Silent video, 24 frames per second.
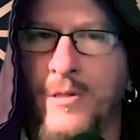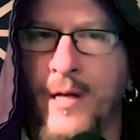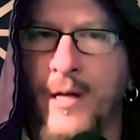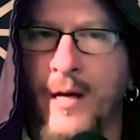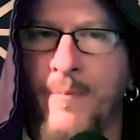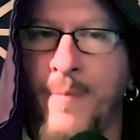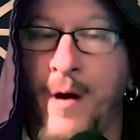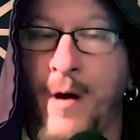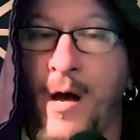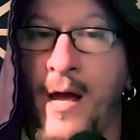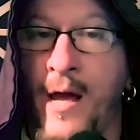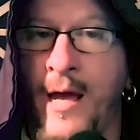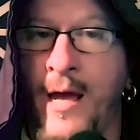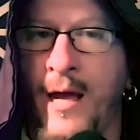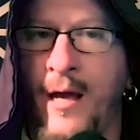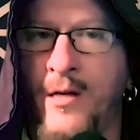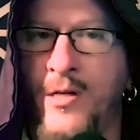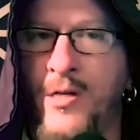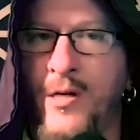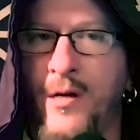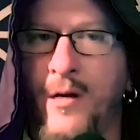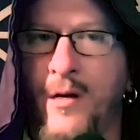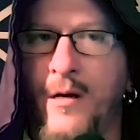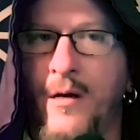like my
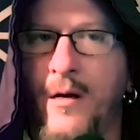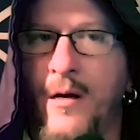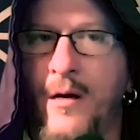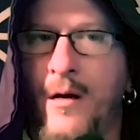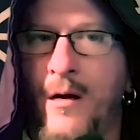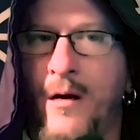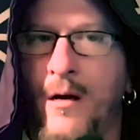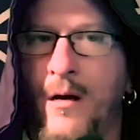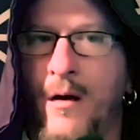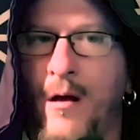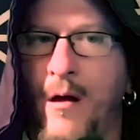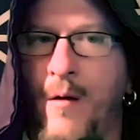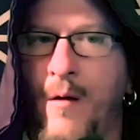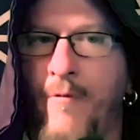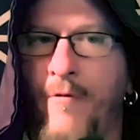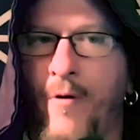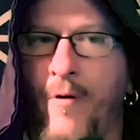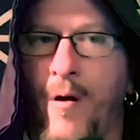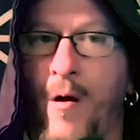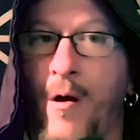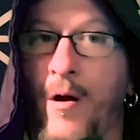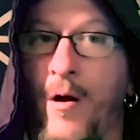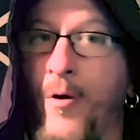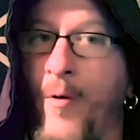age, uh,
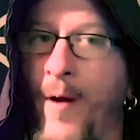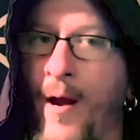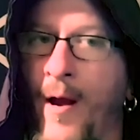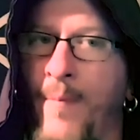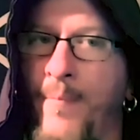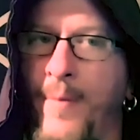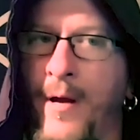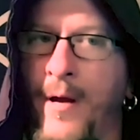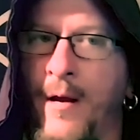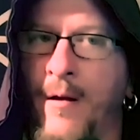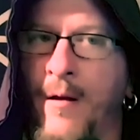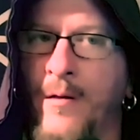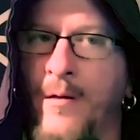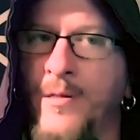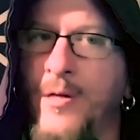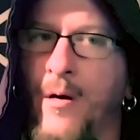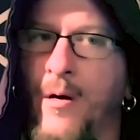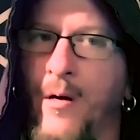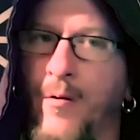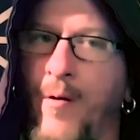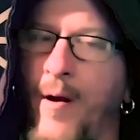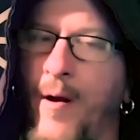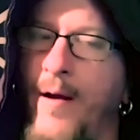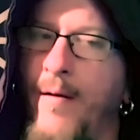for our grandparents and our
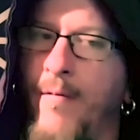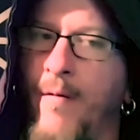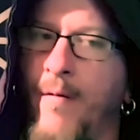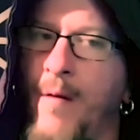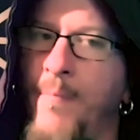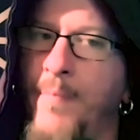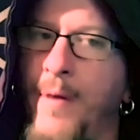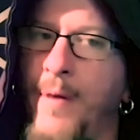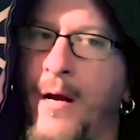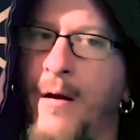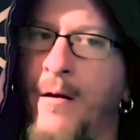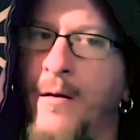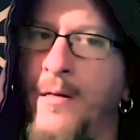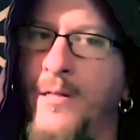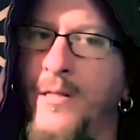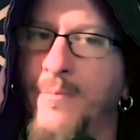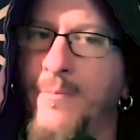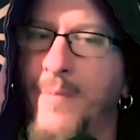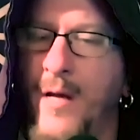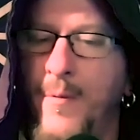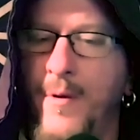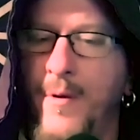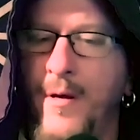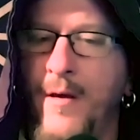great grandparents, and
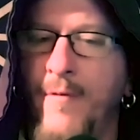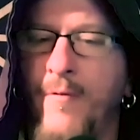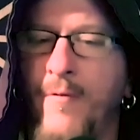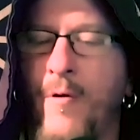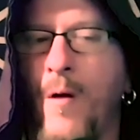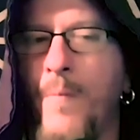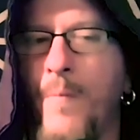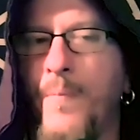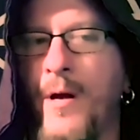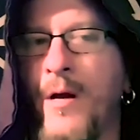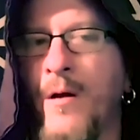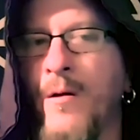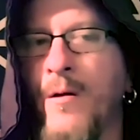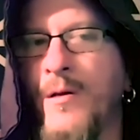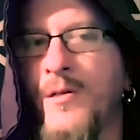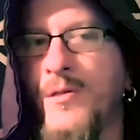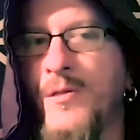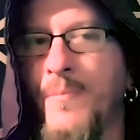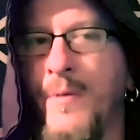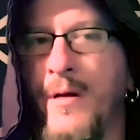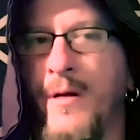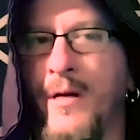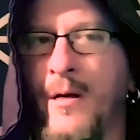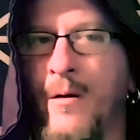maybe even our parents,
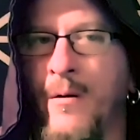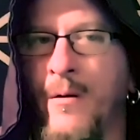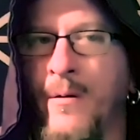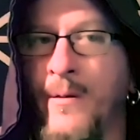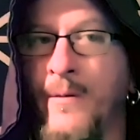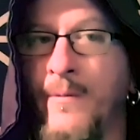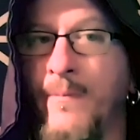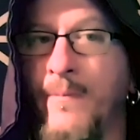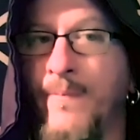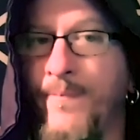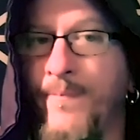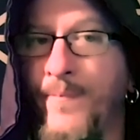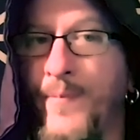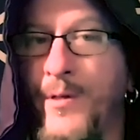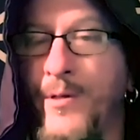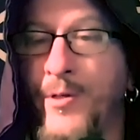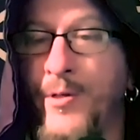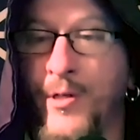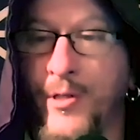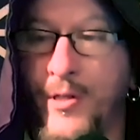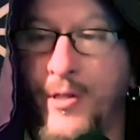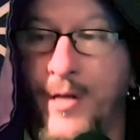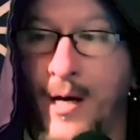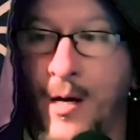depending on
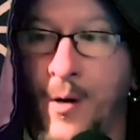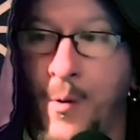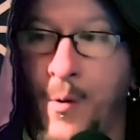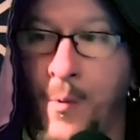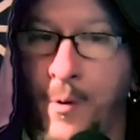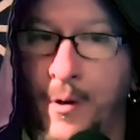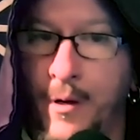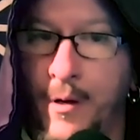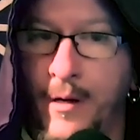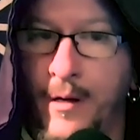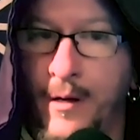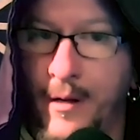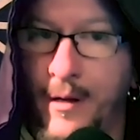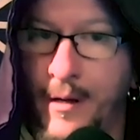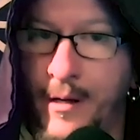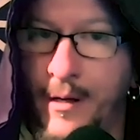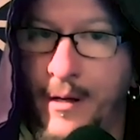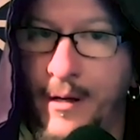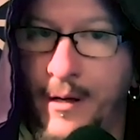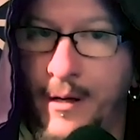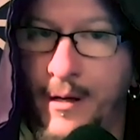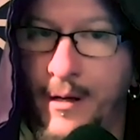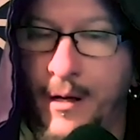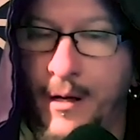just how
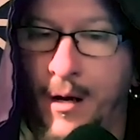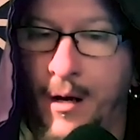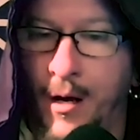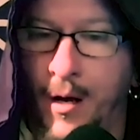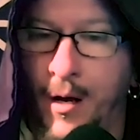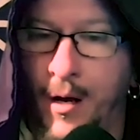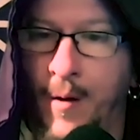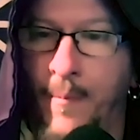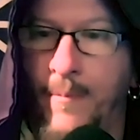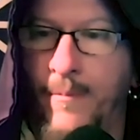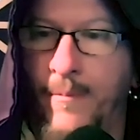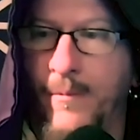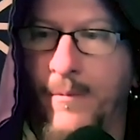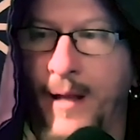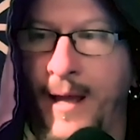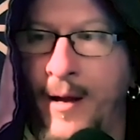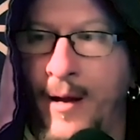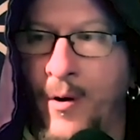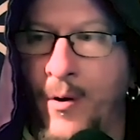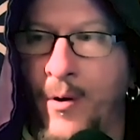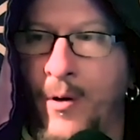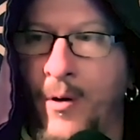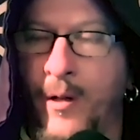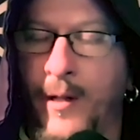um, late
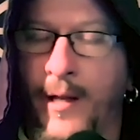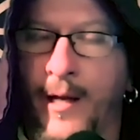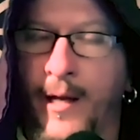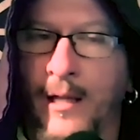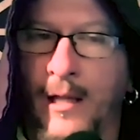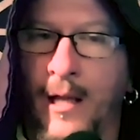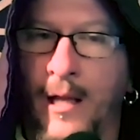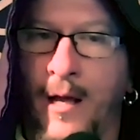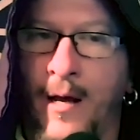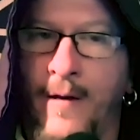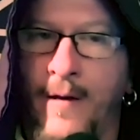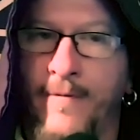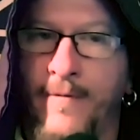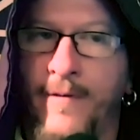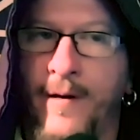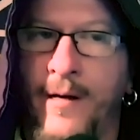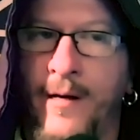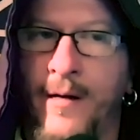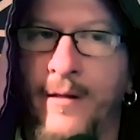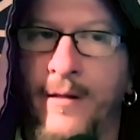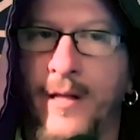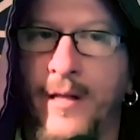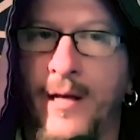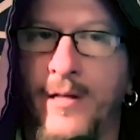or early in life
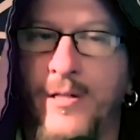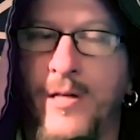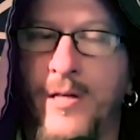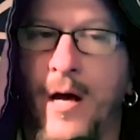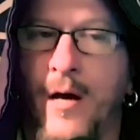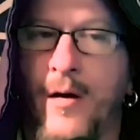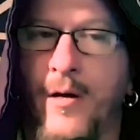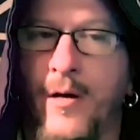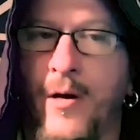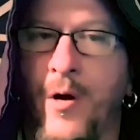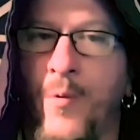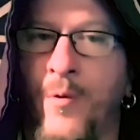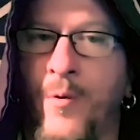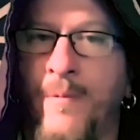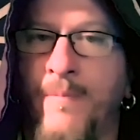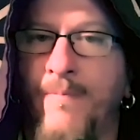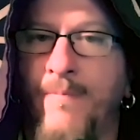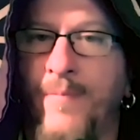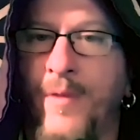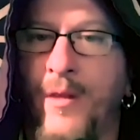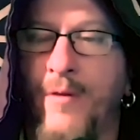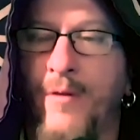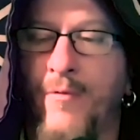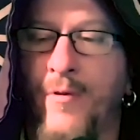uh, things got going
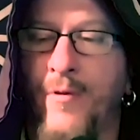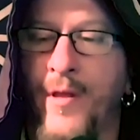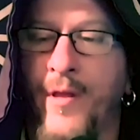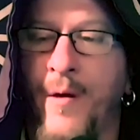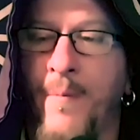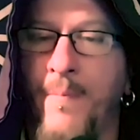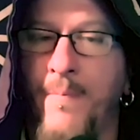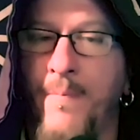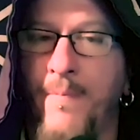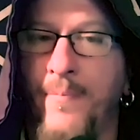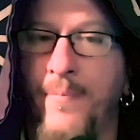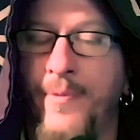for them.